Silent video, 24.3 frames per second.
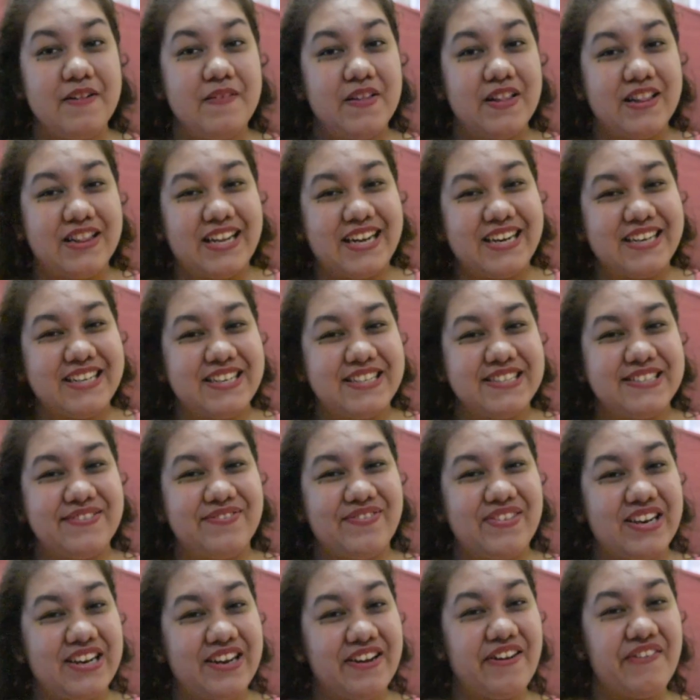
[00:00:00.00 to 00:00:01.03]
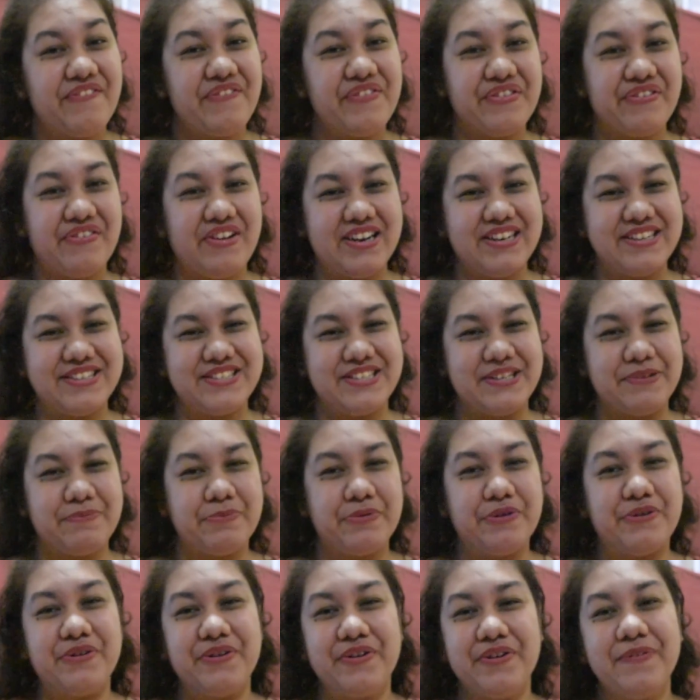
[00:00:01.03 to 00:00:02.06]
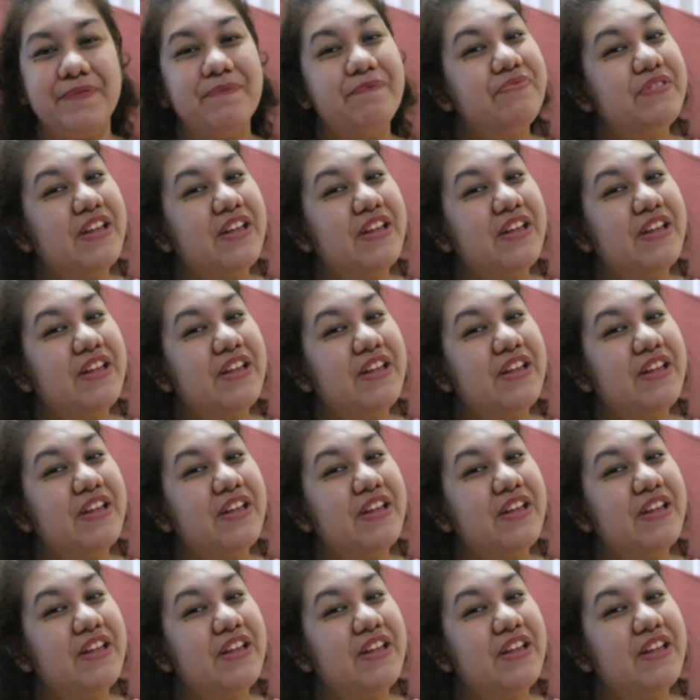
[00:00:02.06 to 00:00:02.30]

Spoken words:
Like this video if you want to see more,